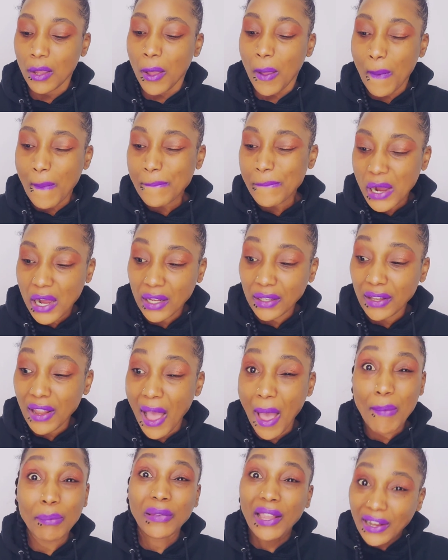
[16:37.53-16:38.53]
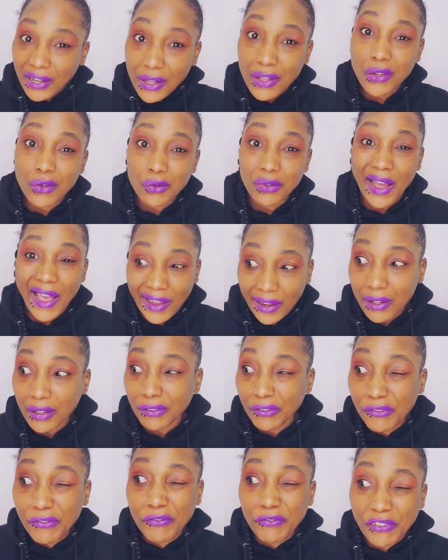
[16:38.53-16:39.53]
But I'm telling you, I could
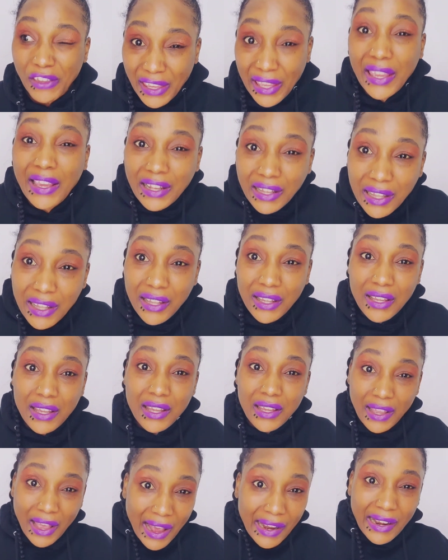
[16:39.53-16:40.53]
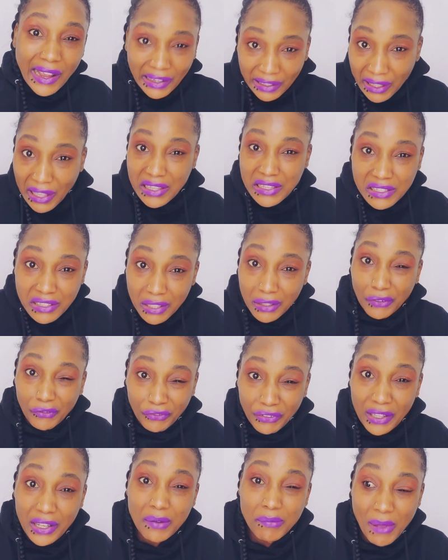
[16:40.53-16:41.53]
feel, and I can still
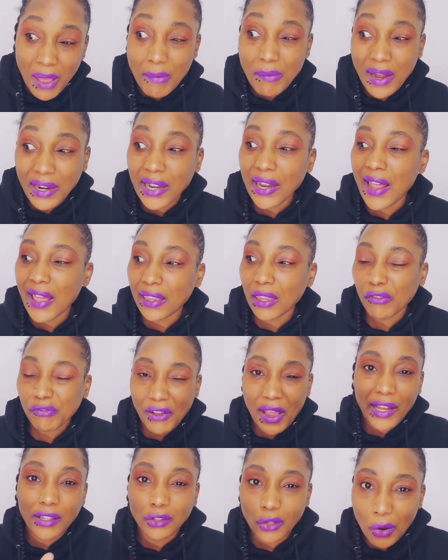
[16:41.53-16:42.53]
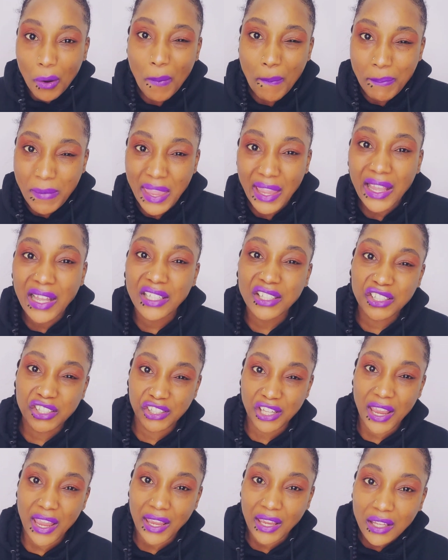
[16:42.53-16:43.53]
feel in my body, like if I don't make a
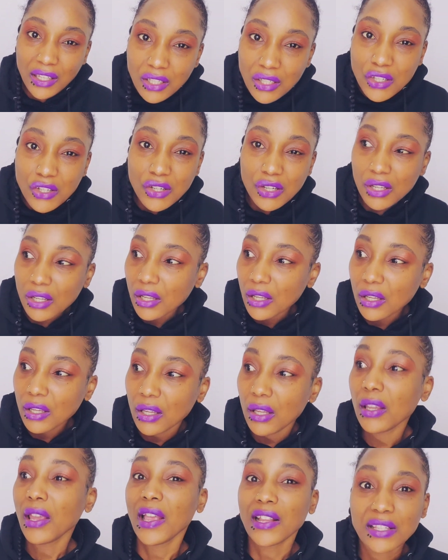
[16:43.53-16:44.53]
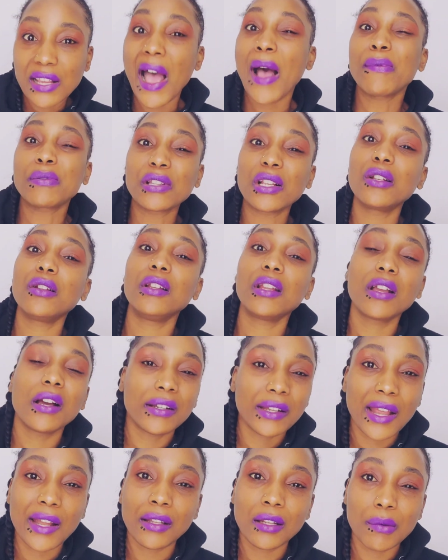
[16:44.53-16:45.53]
change, it's absolutely going to
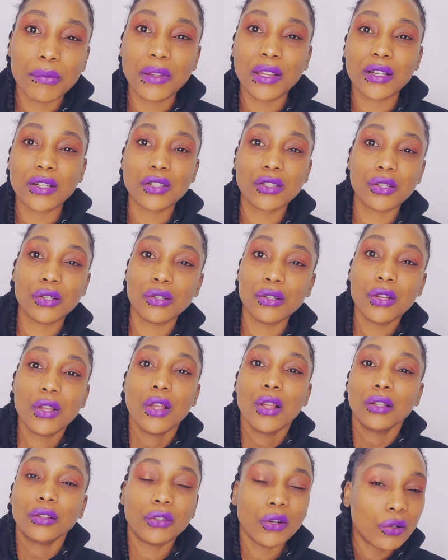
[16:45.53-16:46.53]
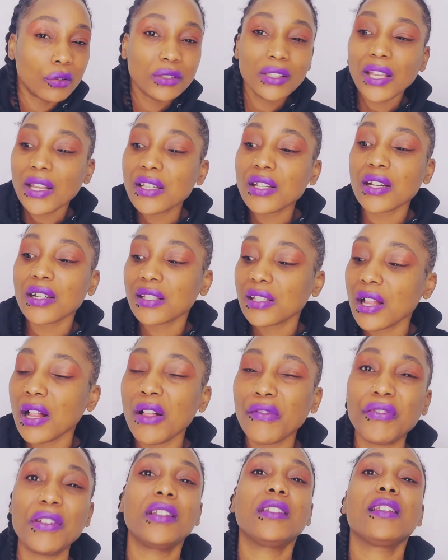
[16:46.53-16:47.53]
end up there. So don't kid
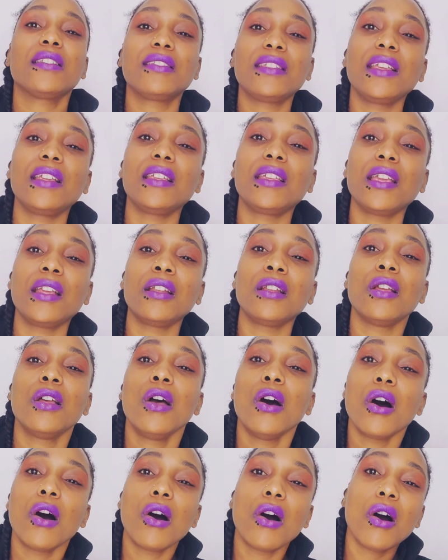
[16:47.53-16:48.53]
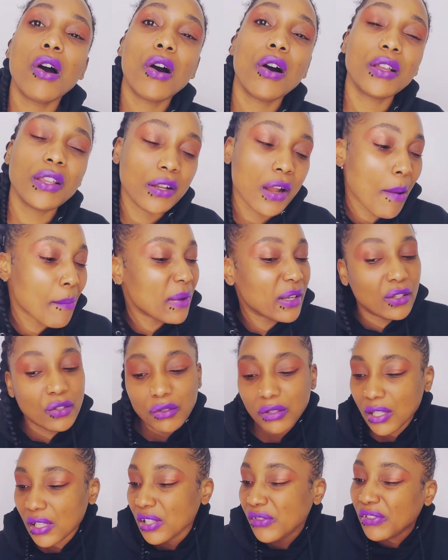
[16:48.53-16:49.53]
yourself into thinking, oh, you know, I'm going to do
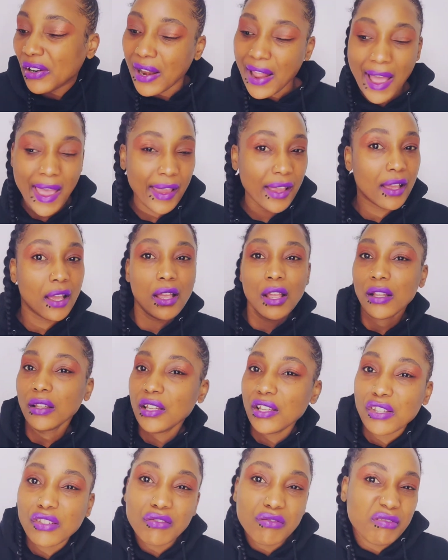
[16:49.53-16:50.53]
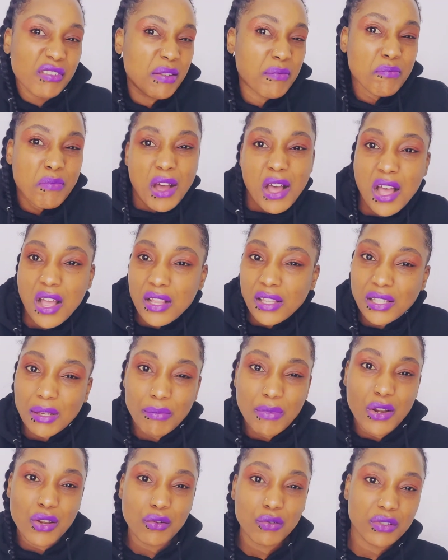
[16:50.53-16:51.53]
this for like these 3 months, I'm
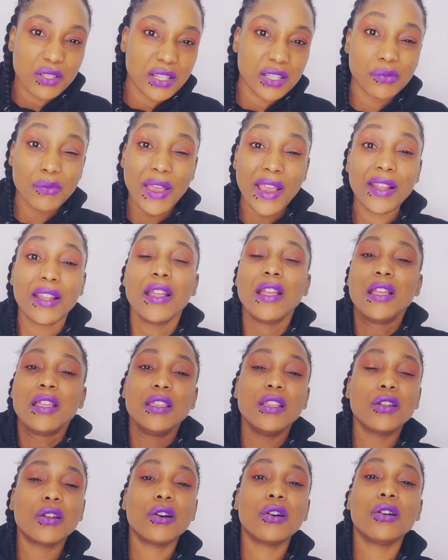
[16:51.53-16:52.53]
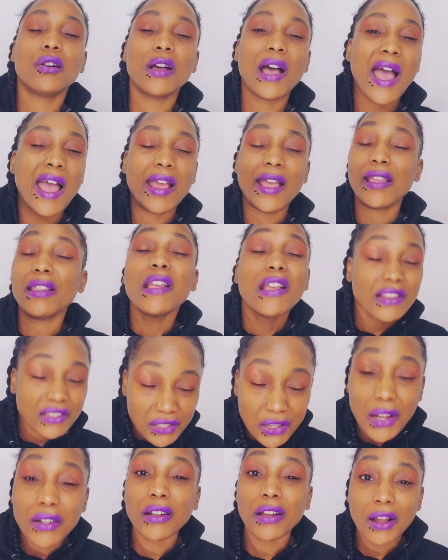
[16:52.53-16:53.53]
going to lose this weight. You know, it's
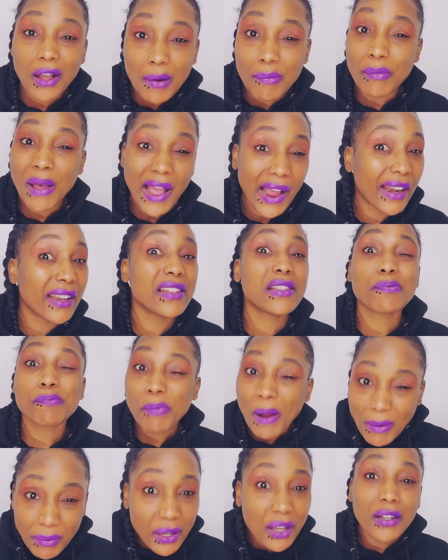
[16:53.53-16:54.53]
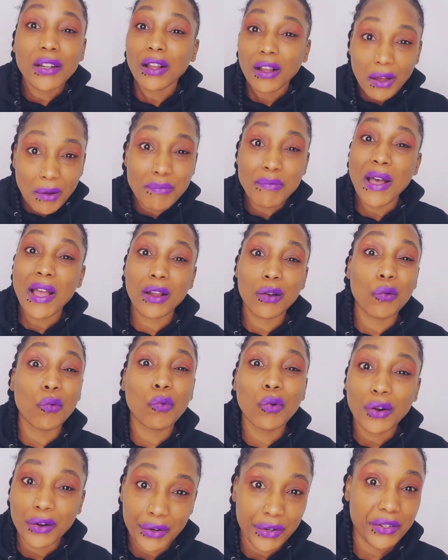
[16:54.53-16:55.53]
going to come back, and it's probably going to come back
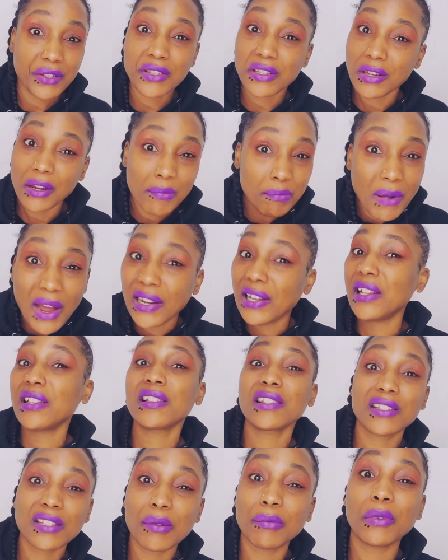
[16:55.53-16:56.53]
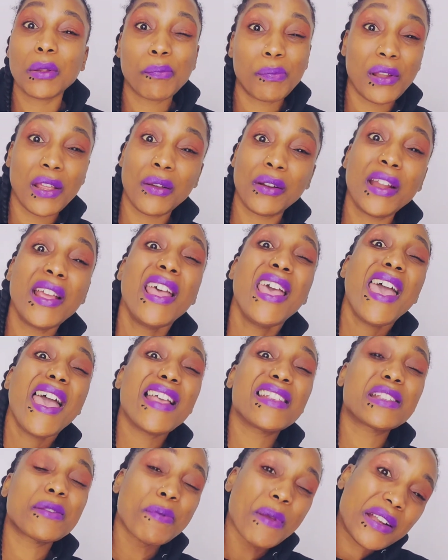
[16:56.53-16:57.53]
worse. Your body isn't something to play with,
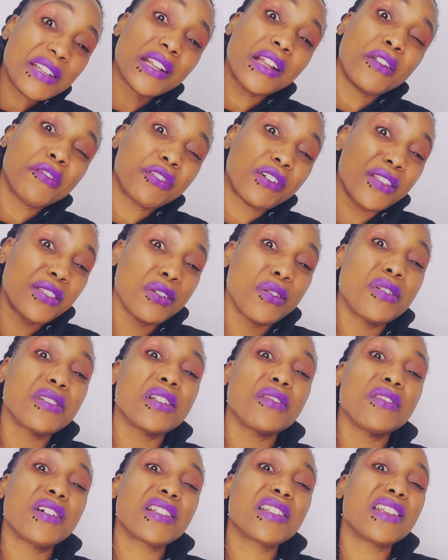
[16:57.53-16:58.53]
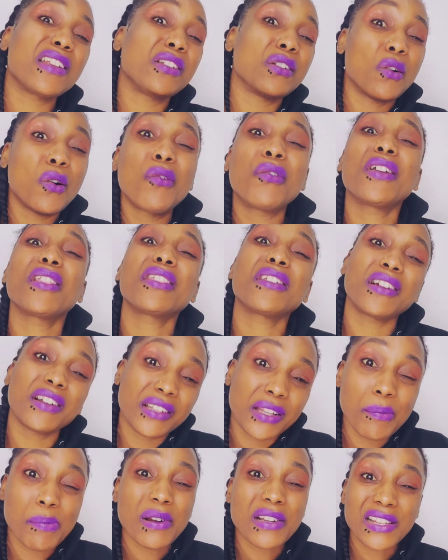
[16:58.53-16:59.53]
especially for those of us in the over 30
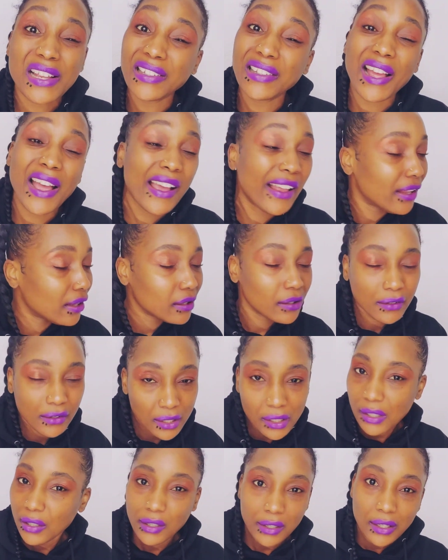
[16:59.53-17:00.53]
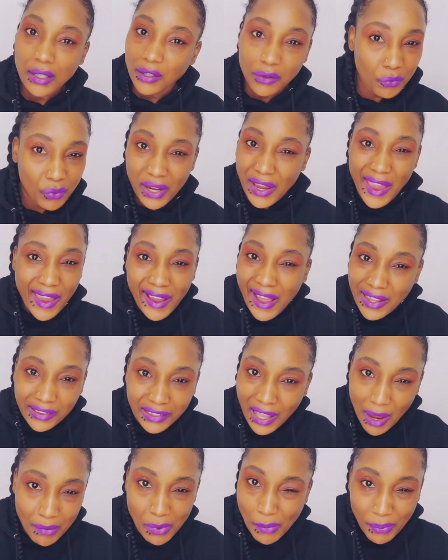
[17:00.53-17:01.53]
percentile. We ain't got
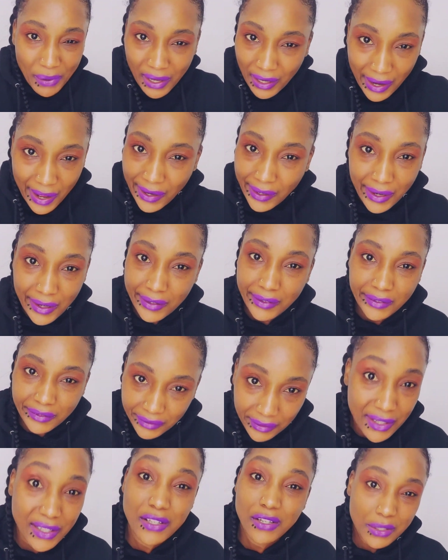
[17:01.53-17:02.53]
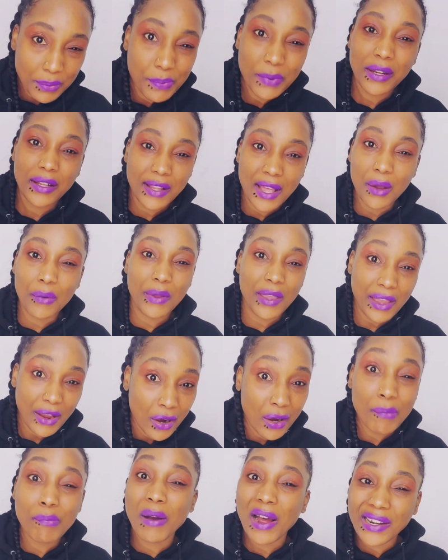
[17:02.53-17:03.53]
time to play like that. Let's just put it that way.
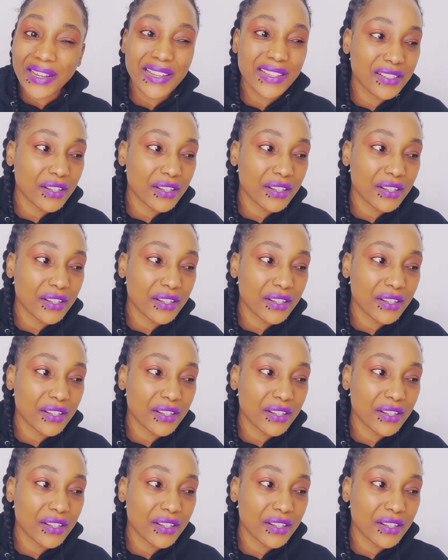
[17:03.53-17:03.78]
Our bodies